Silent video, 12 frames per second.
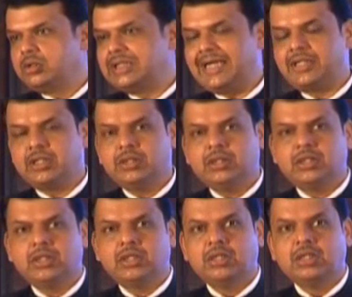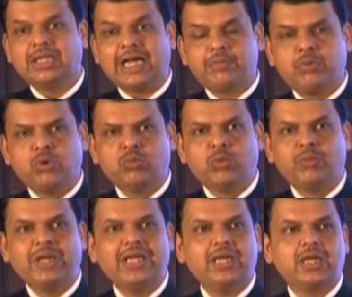that the
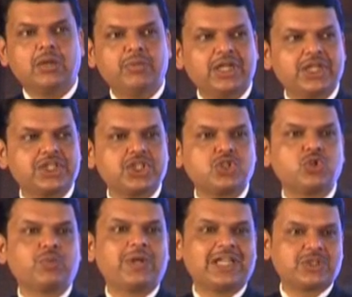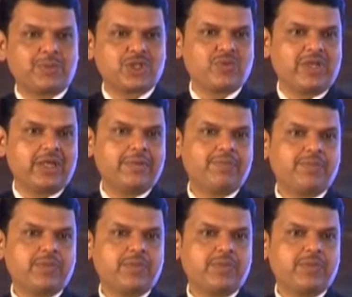Nagpur-Mumbai Communication Super Expressway,